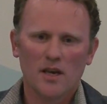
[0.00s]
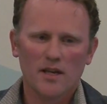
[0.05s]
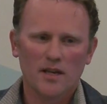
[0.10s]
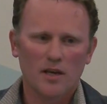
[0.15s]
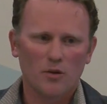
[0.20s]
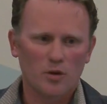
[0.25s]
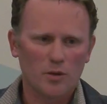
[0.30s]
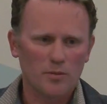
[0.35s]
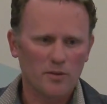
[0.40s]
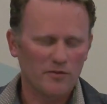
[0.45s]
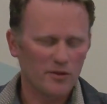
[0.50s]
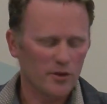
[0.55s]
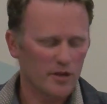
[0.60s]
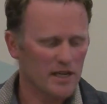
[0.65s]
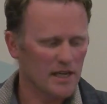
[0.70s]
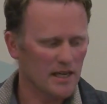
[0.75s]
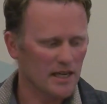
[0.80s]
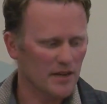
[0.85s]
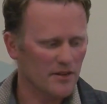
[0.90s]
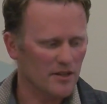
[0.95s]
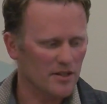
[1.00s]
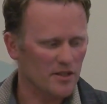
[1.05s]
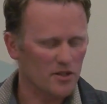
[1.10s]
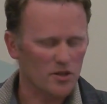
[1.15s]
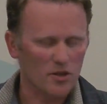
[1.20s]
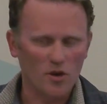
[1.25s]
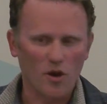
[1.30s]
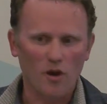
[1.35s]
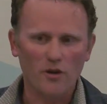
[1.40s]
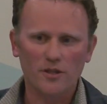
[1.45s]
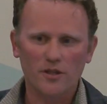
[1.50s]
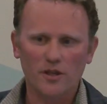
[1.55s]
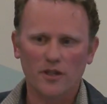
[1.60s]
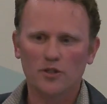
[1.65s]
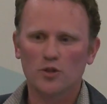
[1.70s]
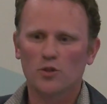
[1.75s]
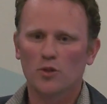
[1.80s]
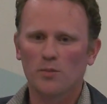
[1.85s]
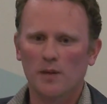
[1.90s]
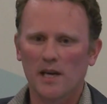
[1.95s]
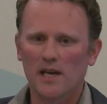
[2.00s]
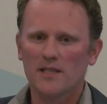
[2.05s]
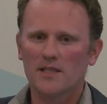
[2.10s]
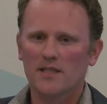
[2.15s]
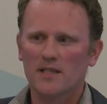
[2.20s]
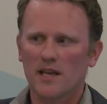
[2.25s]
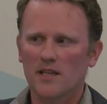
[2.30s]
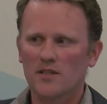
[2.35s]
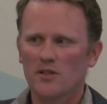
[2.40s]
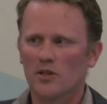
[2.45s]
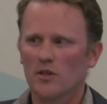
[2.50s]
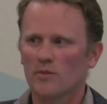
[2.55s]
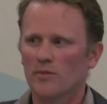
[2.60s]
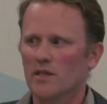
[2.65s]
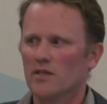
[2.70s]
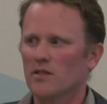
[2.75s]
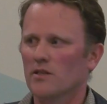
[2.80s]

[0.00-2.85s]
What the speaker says: Now I want to be very clear, this is not going to replace taxonomists.